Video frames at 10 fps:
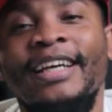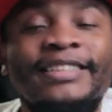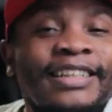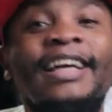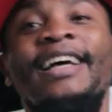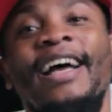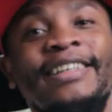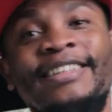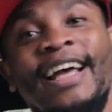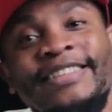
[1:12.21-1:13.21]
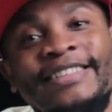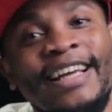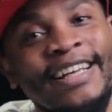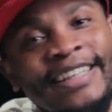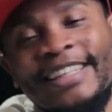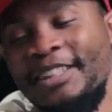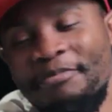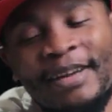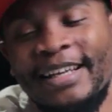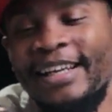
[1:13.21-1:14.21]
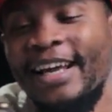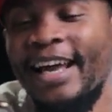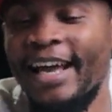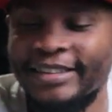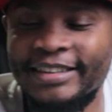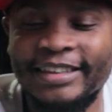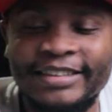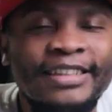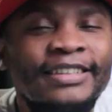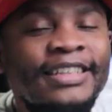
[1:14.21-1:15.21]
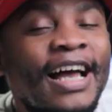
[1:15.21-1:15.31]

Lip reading: As the Englishman actually says.